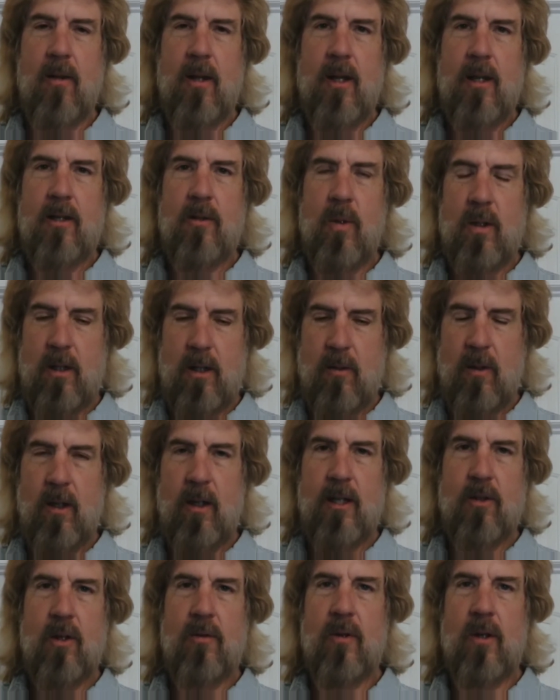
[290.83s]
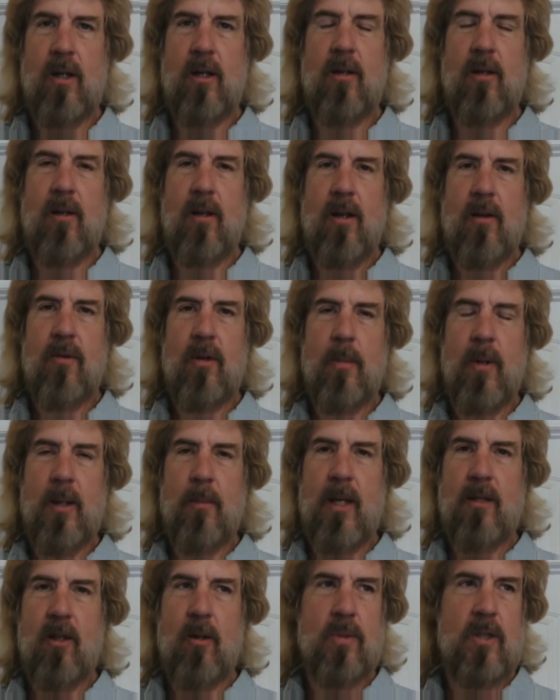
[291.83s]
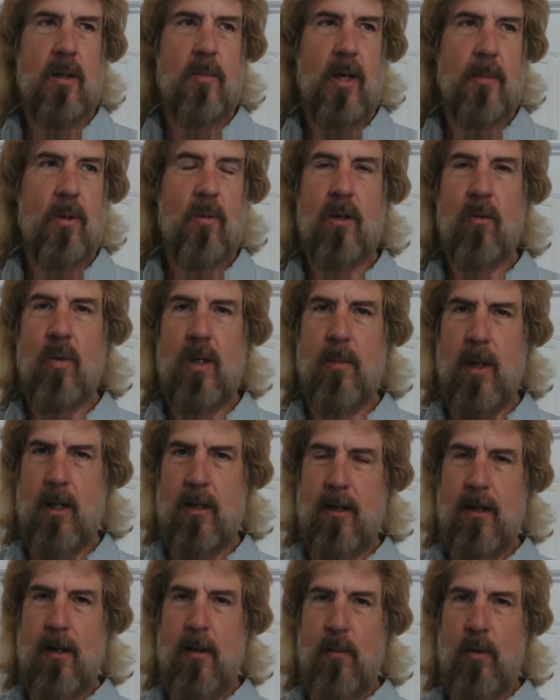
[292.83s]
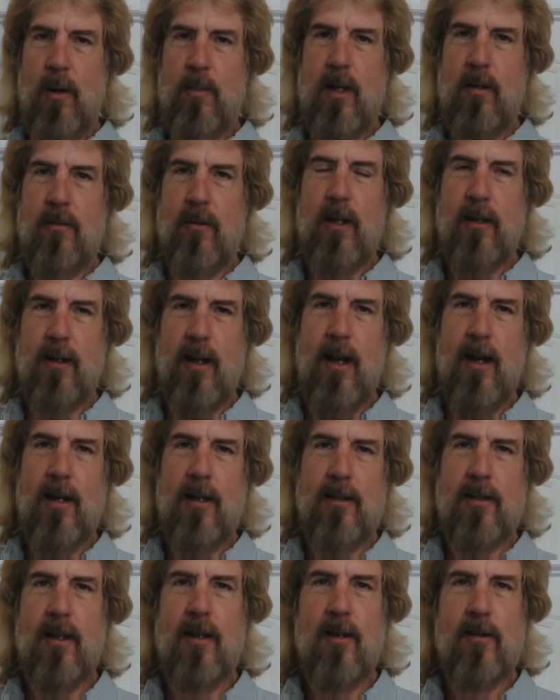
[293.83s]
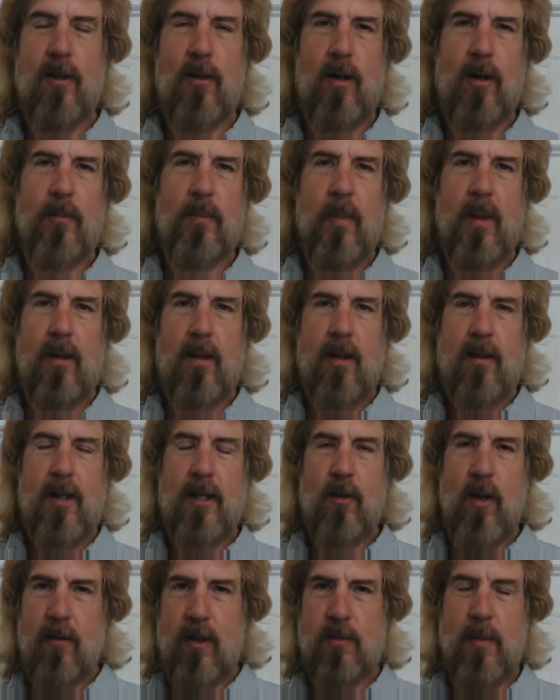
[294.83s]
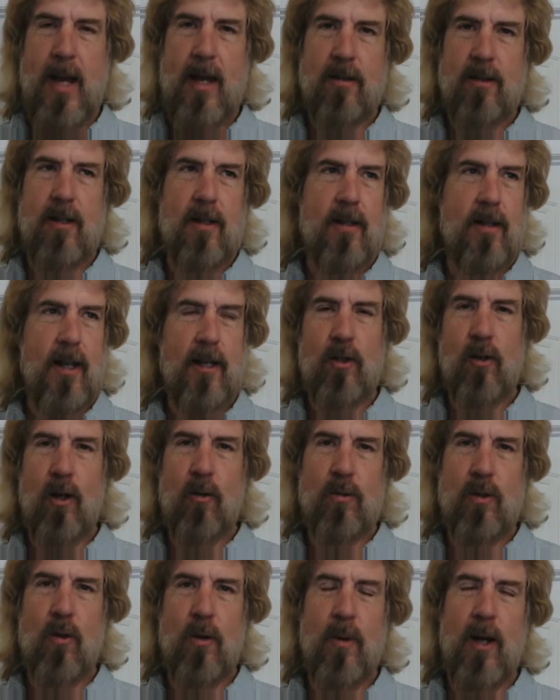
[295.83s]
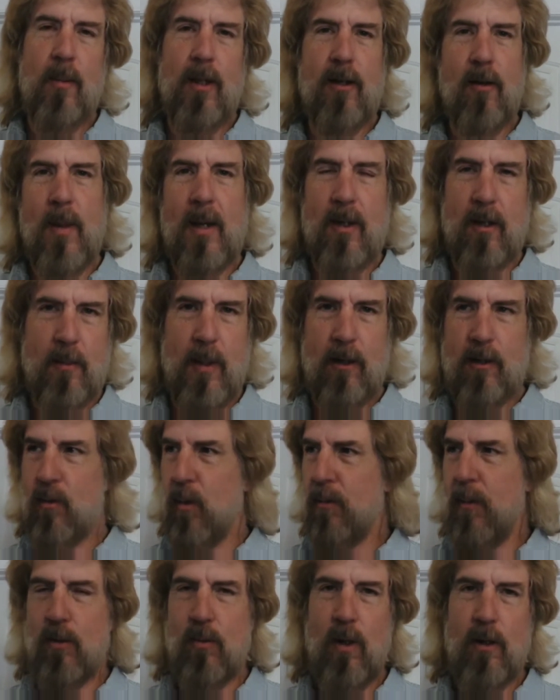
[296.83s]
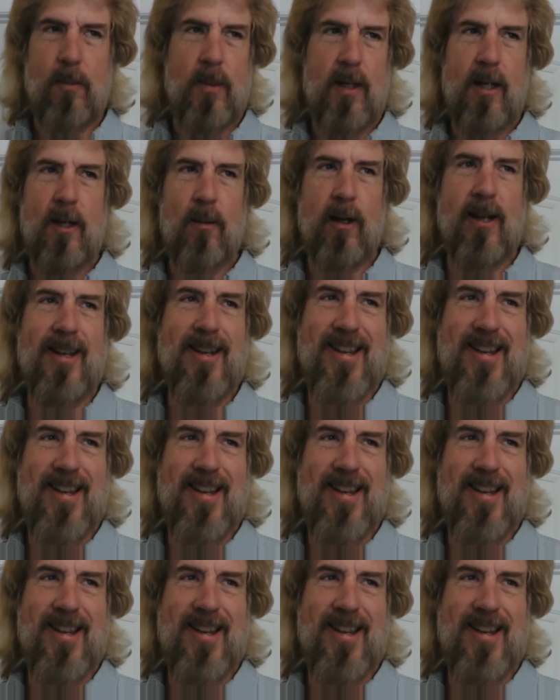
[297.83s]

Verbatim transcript: just wanted to do a little intro for for the Plant-Based Homestead Prepper. We, we make That'd be fun, guys. So, um, they do have this mask at your local store, probably, or maybe on America's Most Wanted. But anyway,